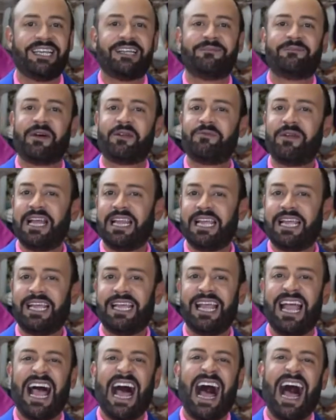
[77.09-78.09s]
But really,
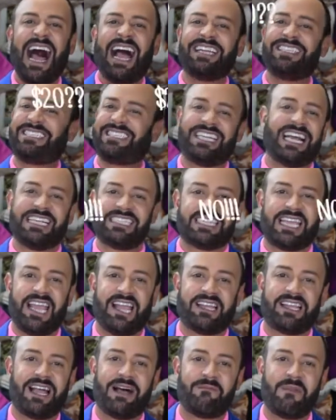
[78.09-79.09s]
I just
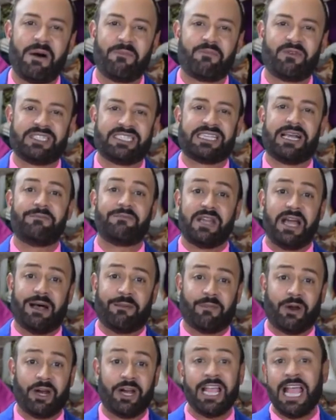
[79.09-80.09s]
can't come up with some number